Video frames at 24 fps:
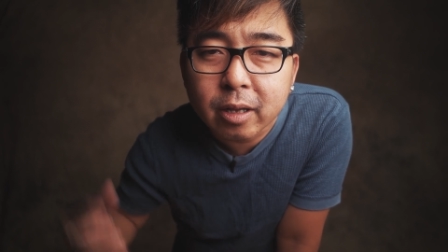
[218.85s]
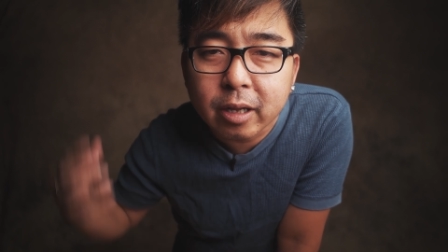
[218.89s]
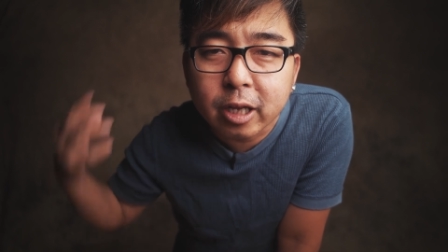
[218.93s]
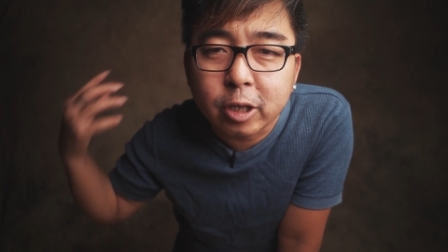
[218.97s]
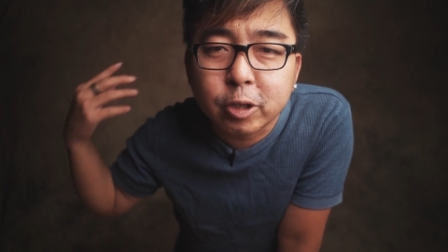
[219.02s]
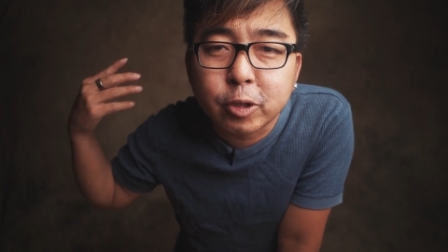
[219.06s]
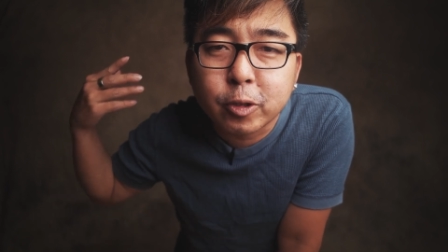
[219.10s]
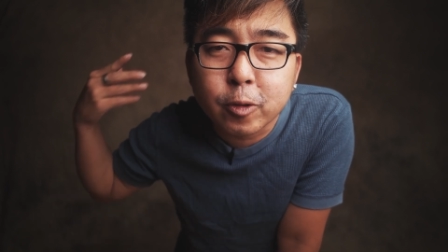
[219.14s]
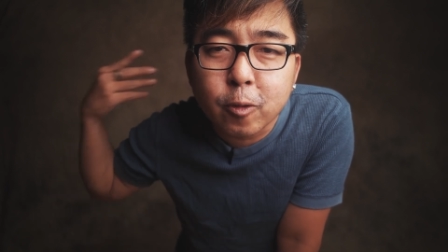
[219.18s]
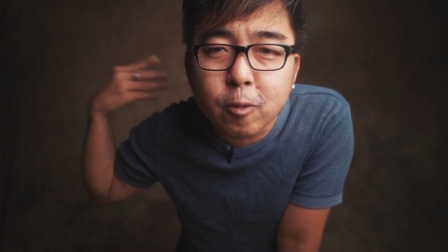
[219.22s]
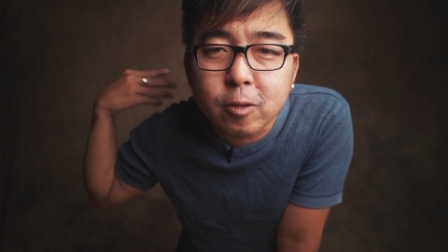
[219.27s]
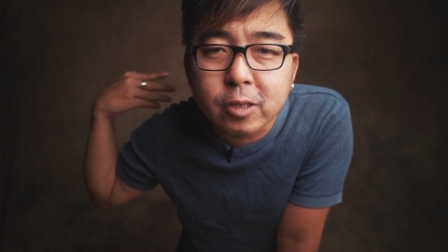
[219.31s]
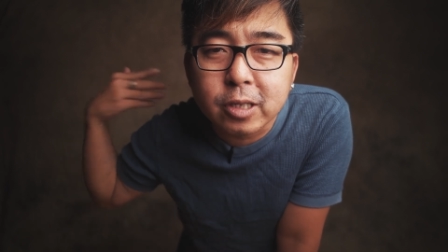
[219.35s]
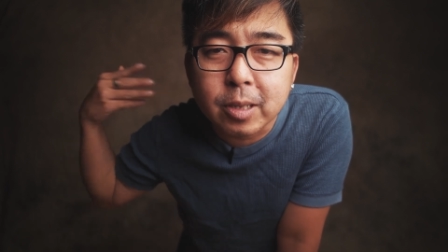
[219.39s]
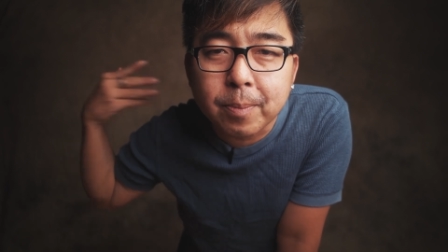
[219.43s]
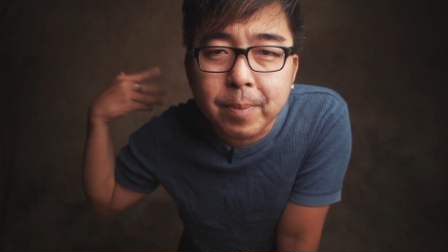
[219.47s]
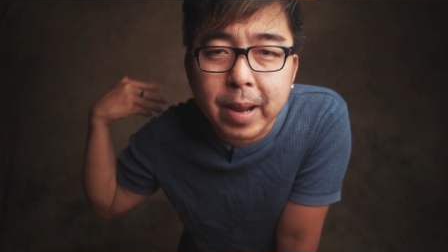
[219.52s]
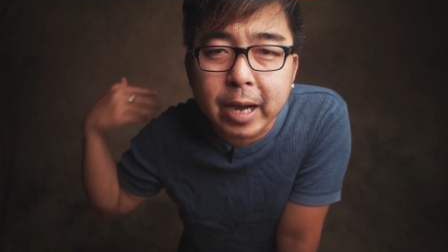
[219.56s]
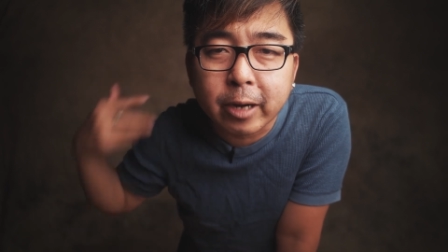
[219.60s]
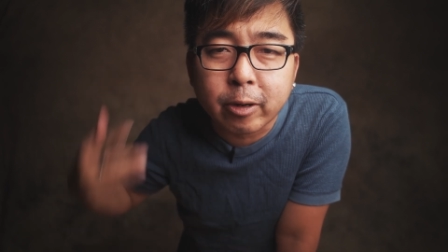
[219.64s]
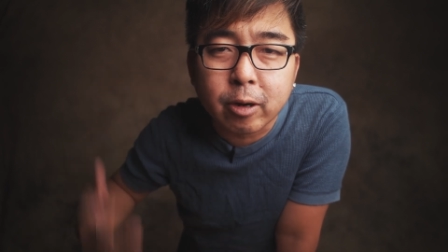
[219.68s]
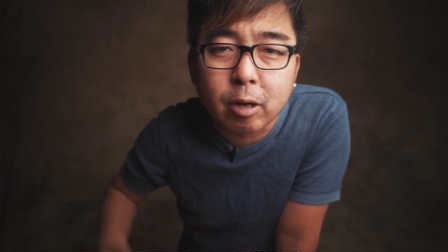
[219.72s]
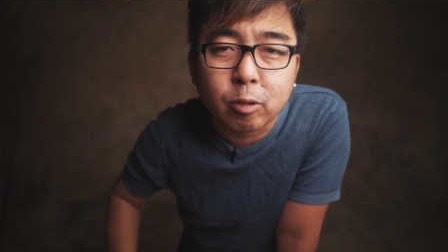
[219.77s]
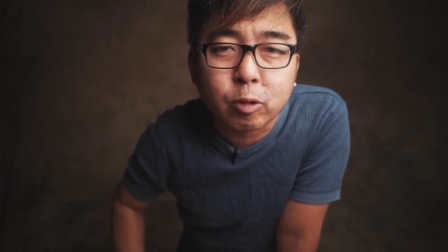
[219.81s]
it throws the
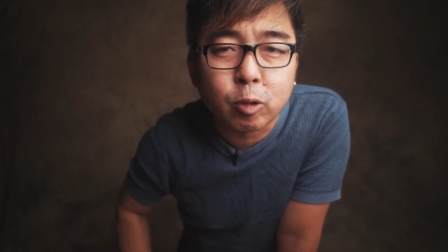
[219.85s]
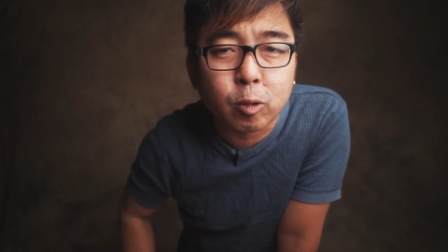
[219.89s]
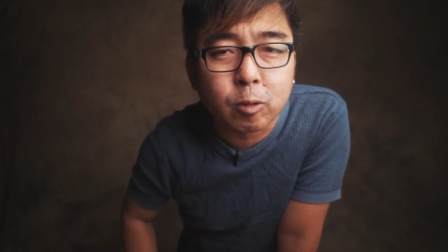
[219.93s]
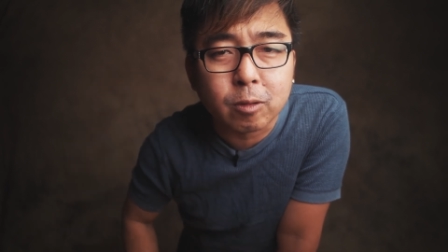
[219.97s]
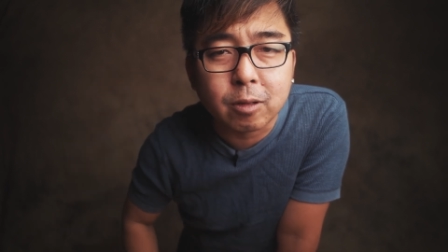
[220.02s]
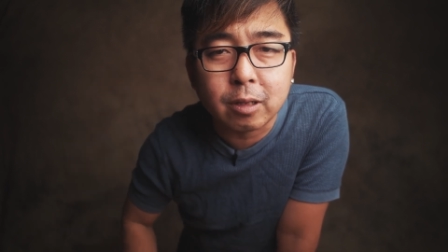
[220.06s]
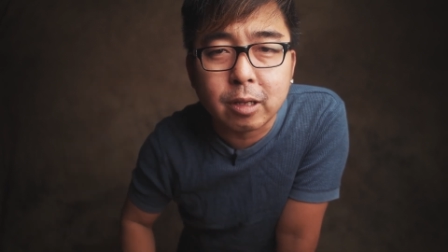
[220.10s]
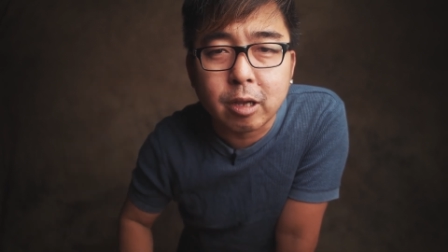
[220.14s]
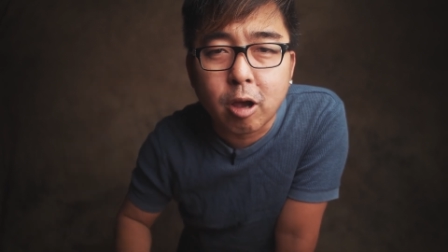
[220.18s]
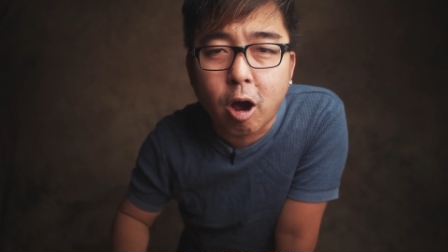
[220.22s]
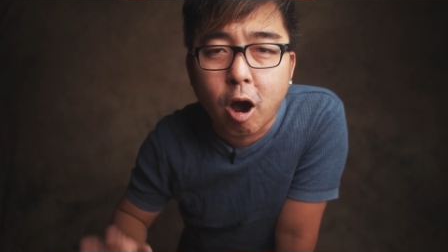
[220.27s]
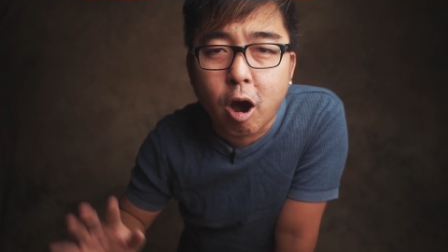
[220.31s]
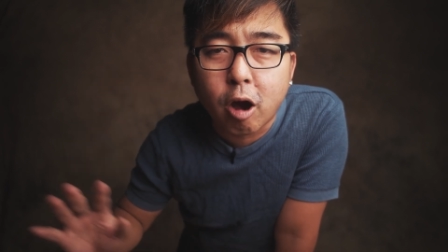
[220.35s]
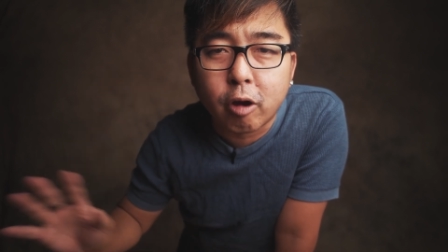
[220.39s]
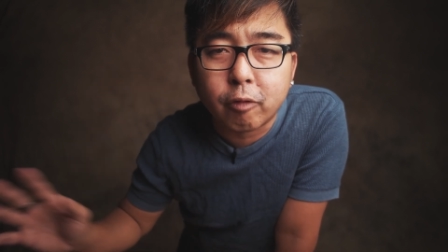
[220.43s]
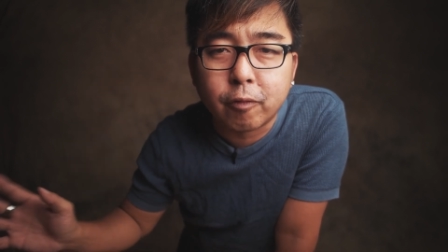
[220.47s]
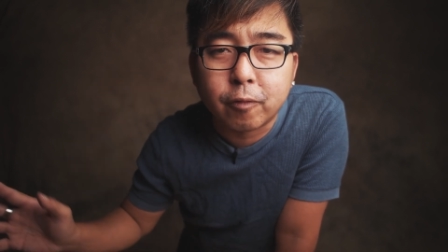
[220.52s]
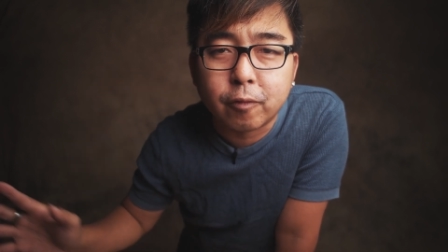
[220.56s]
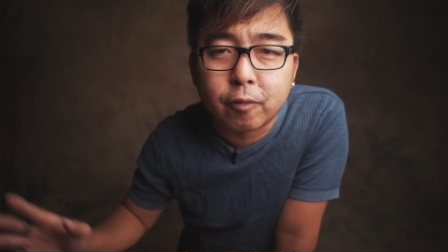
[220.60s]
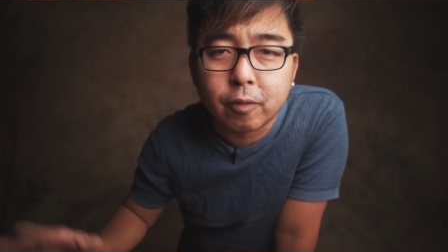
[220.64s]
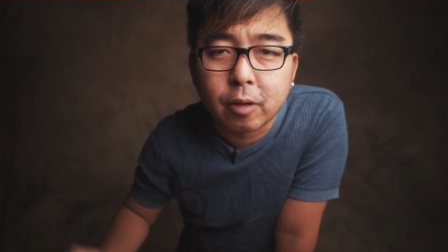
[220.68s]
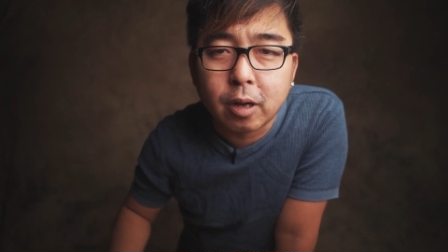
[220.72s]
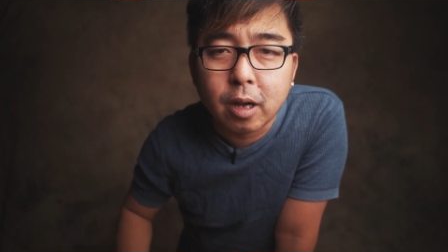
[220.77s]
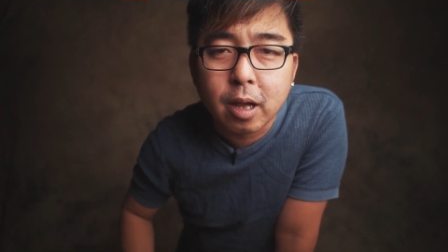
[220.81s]
background totally
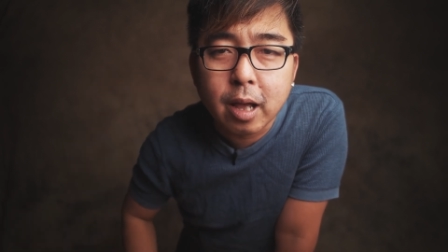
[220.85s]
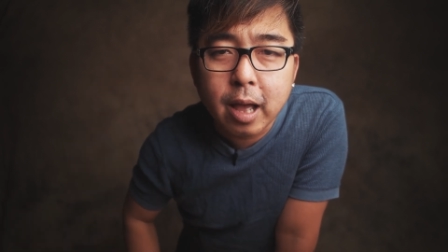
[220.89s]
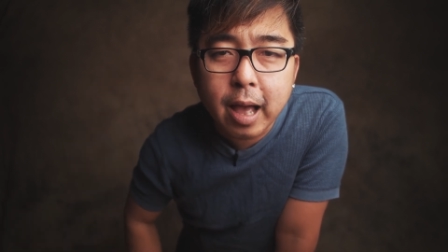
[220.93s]
off.